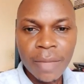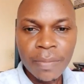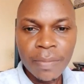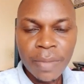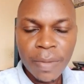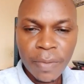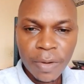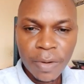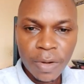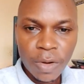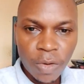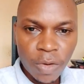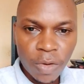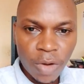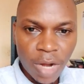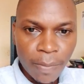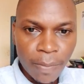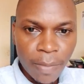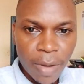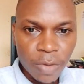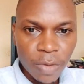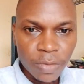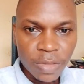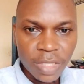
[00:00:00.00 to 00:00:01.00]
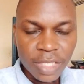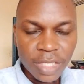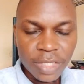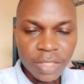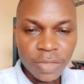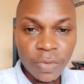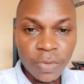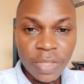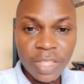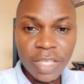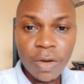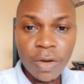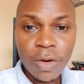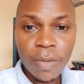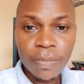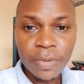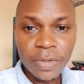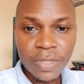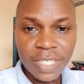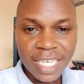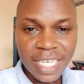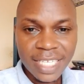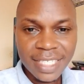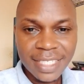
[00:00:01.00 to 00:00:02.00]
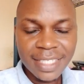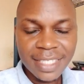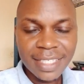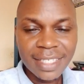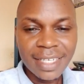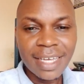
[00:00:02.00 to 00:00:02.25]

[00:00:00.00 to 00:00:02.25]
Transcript: People don't know about this. With the computers